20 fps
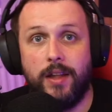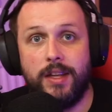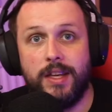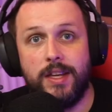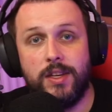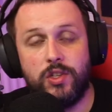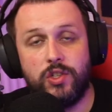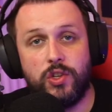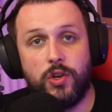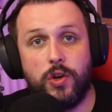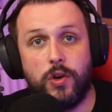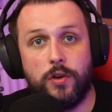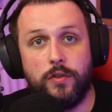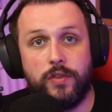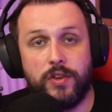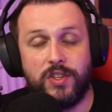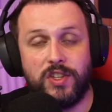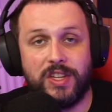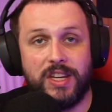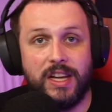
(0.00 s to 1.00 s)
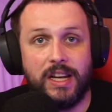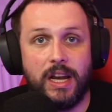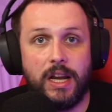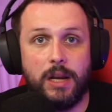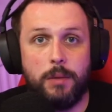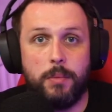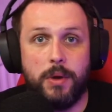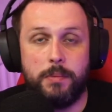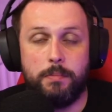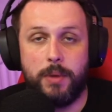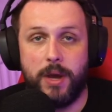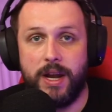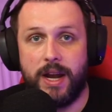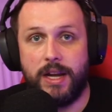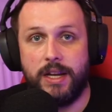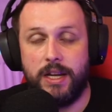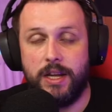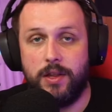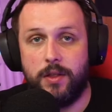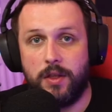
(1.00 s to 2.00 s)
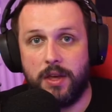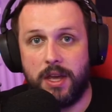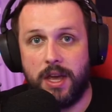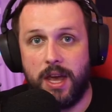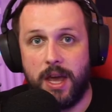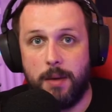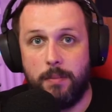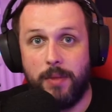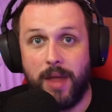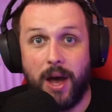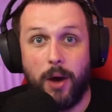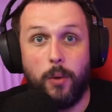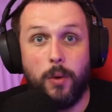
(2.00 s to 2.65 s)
is sort of a skill element being added to the game now,